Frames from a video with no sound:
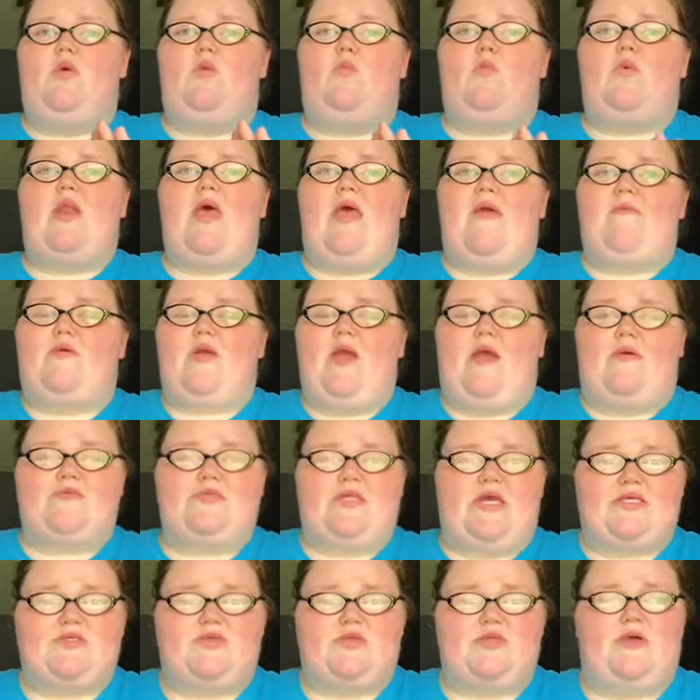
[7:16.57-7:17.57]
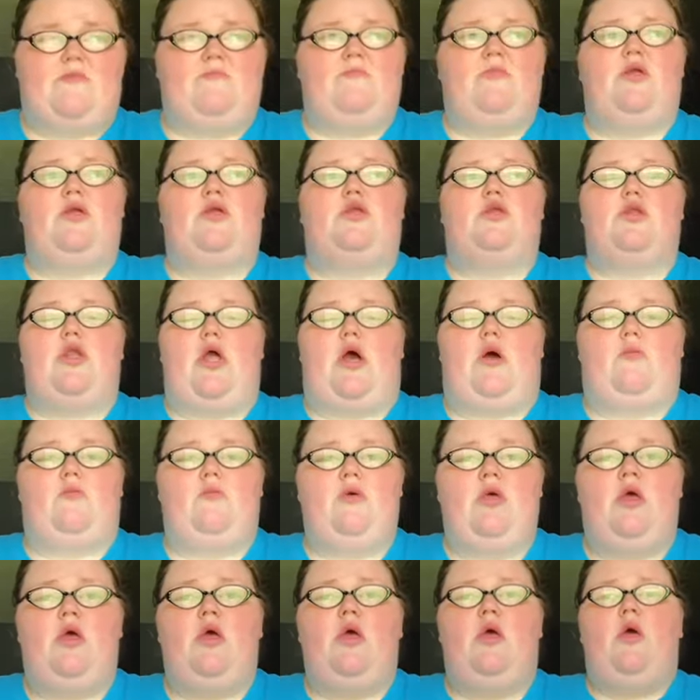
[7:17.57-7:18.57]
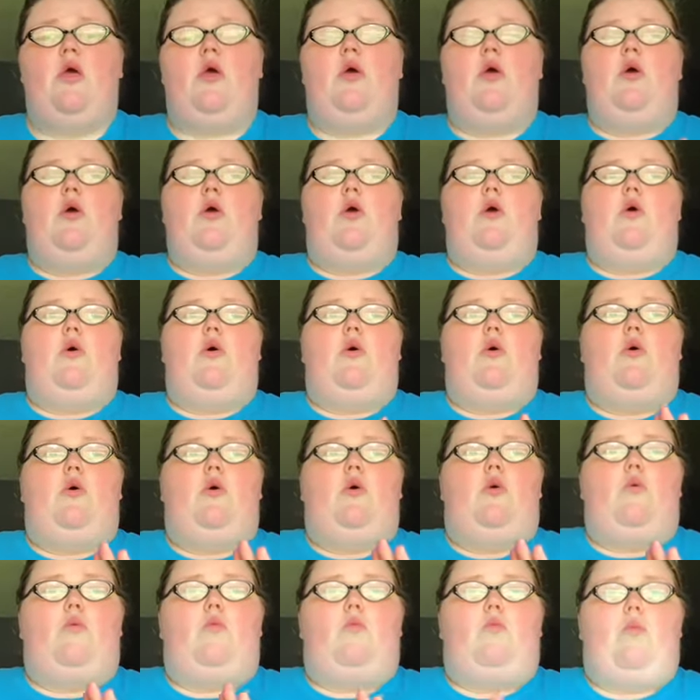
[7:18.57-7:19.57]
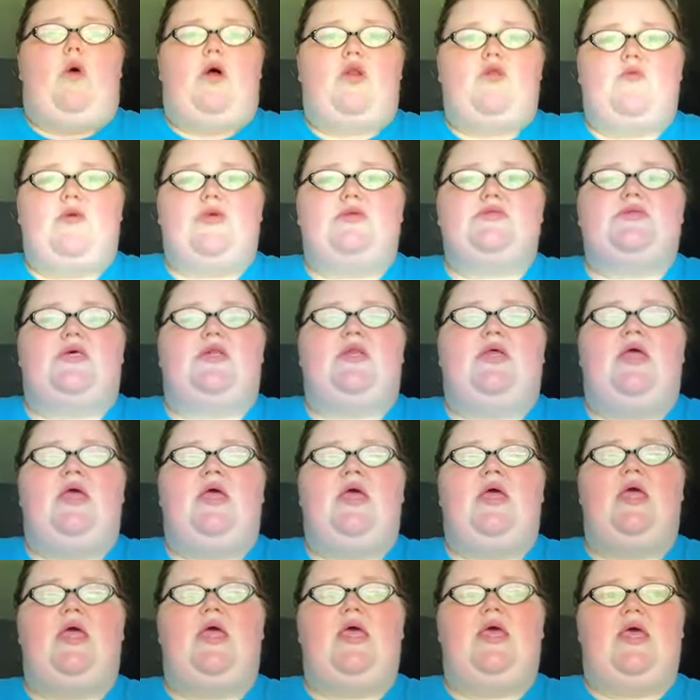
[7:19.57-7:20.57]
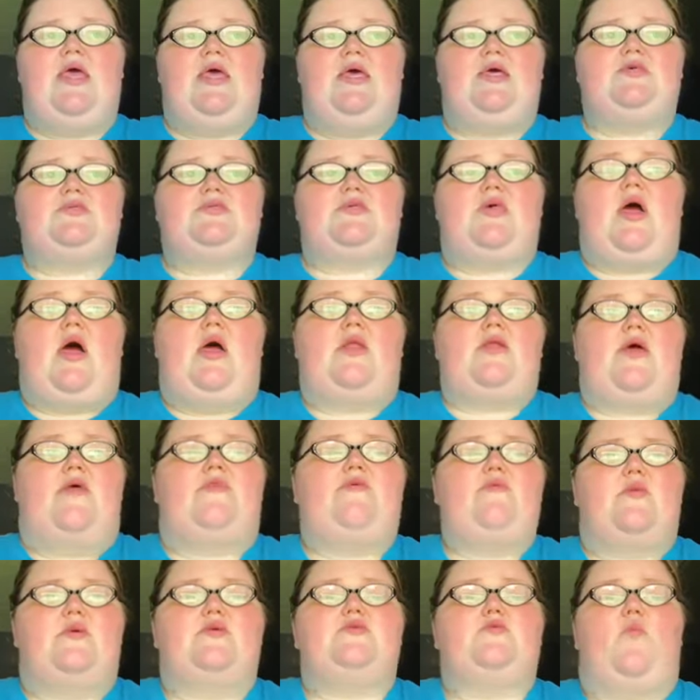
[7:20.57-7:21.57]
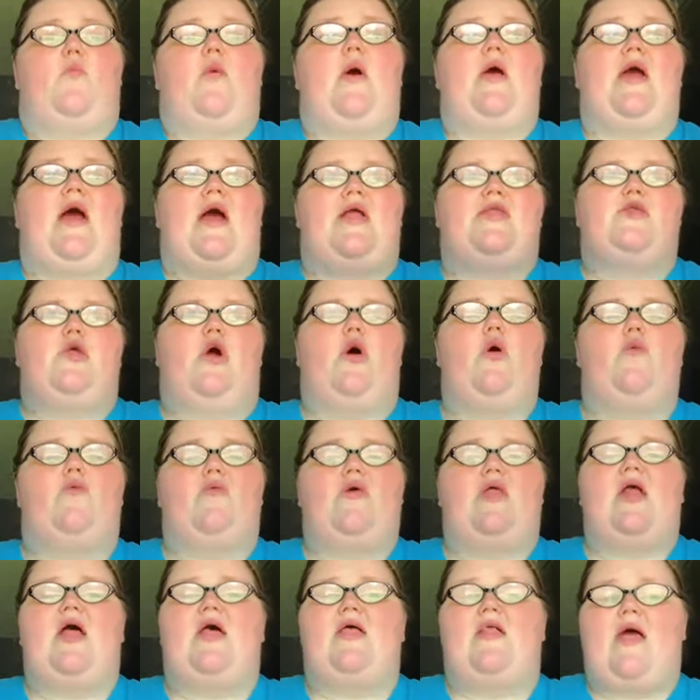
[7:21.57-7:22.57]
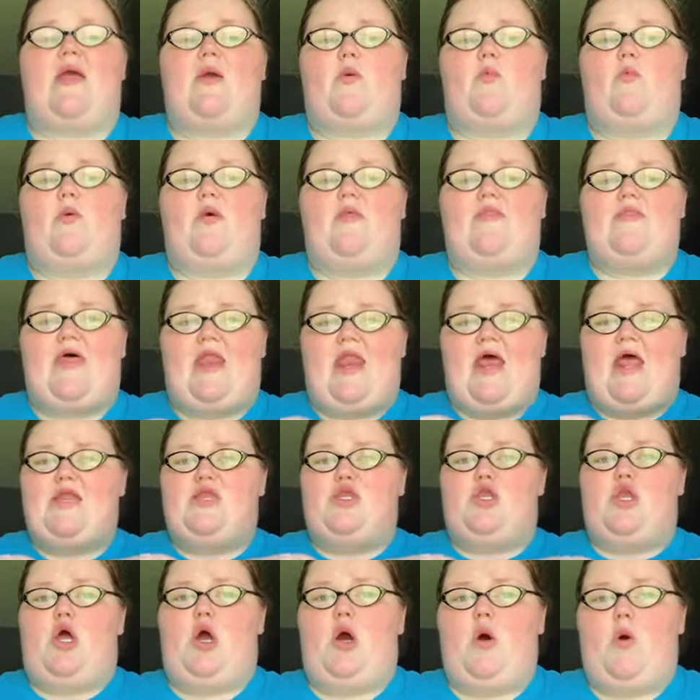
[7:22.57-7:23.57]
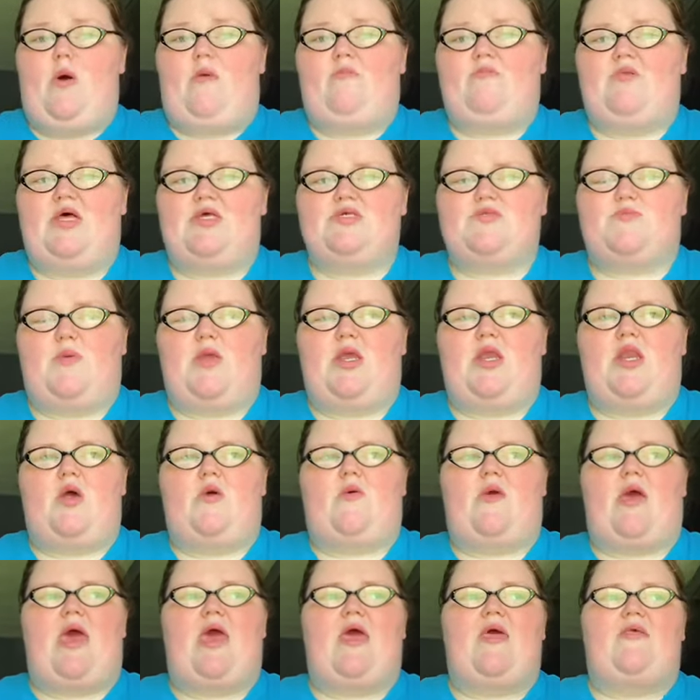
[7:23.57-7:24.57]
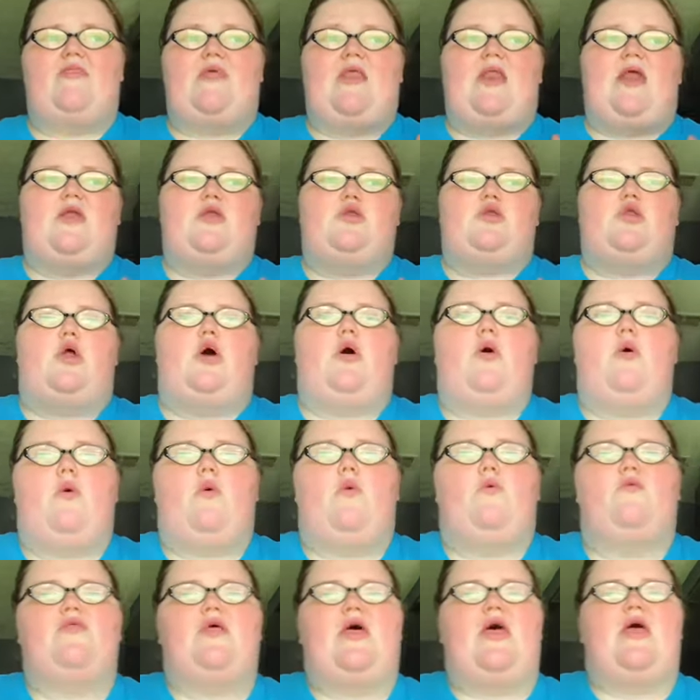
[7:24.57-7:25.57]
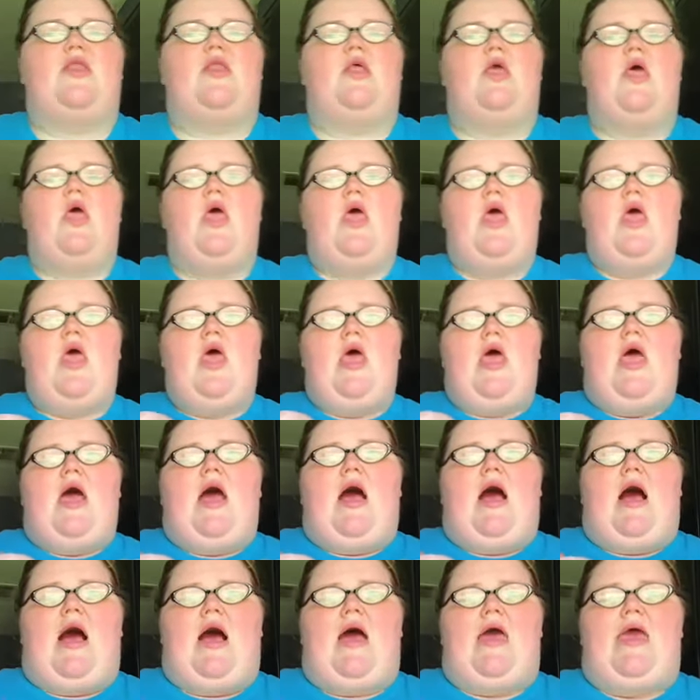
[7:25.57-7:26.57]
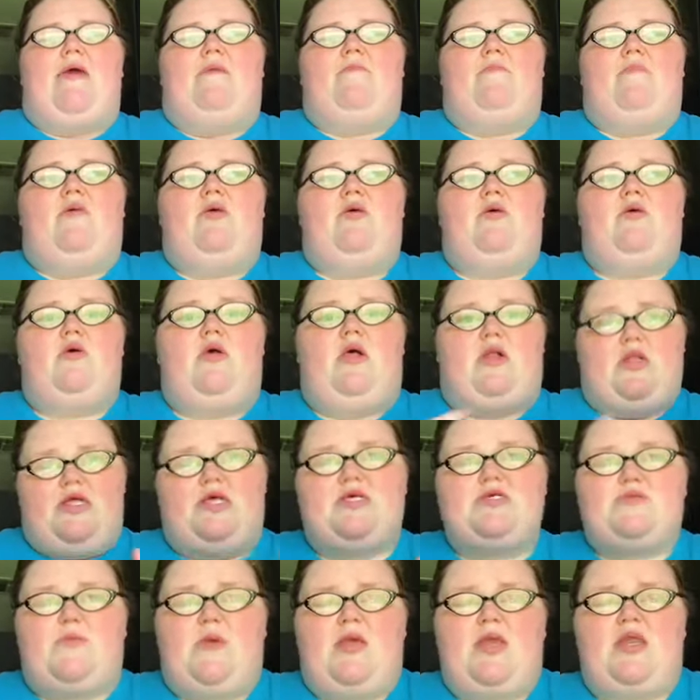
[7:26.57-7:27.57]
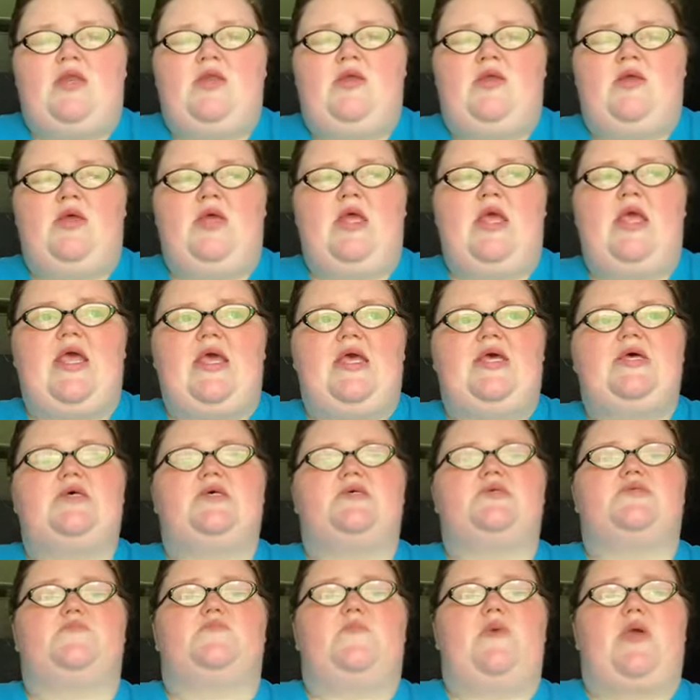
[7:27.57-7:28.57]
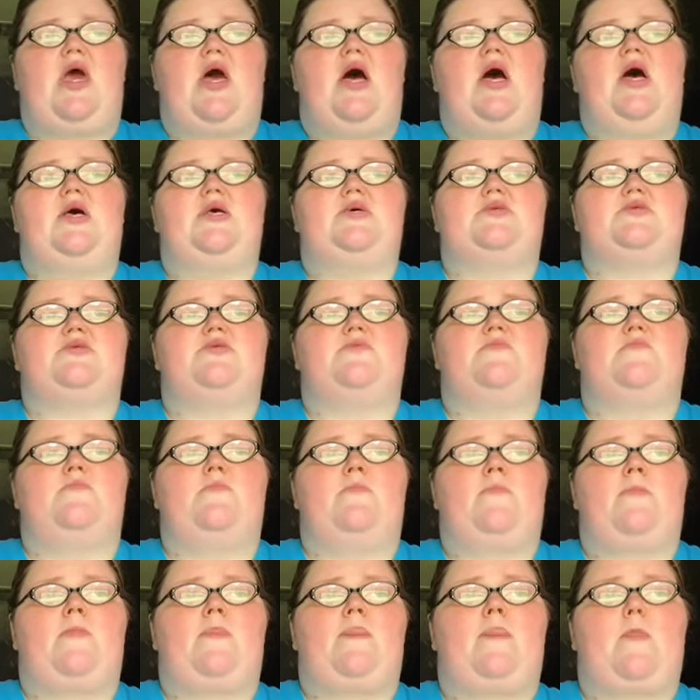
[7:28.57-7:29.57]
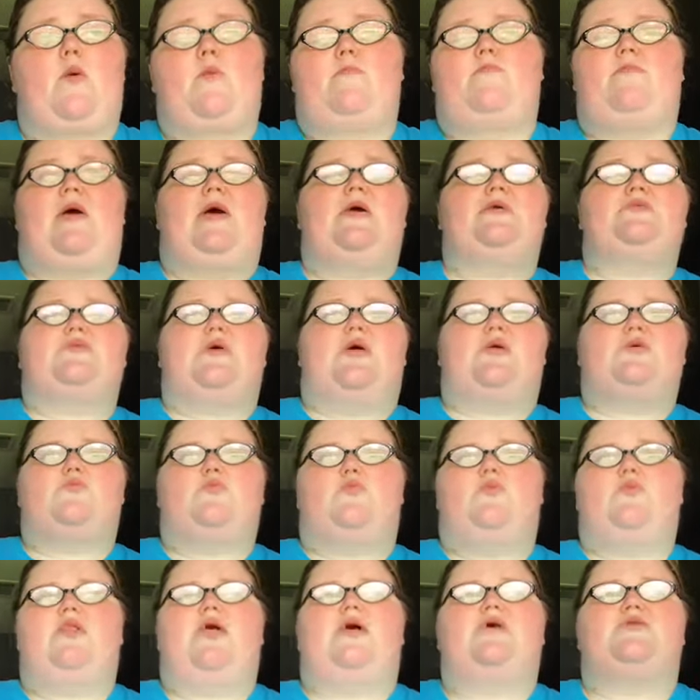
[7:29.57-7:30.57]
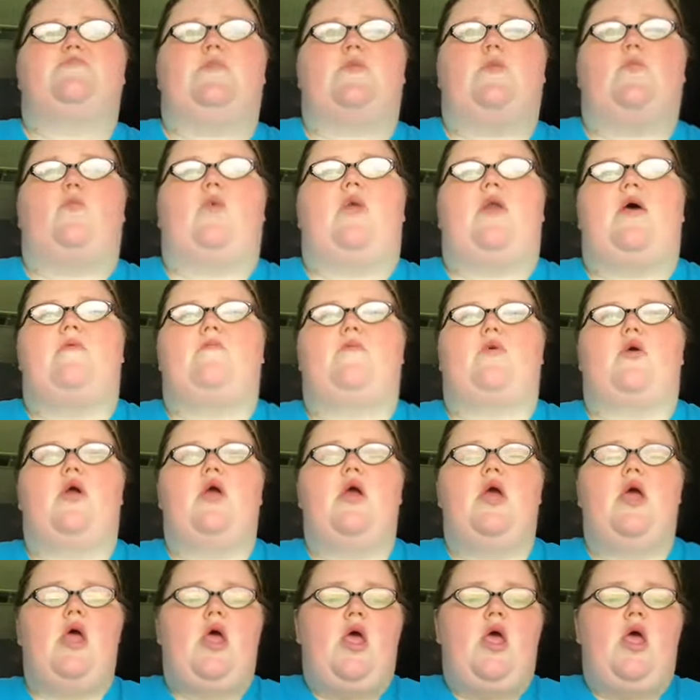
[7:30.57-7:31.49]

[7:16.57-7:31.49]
would I ever have sex with him? No. One reason is, another reason why I know that I like, that I know I'm lesbian, okay, that I know that I'm lesbian is because, or bisexual, lesbian, whatever.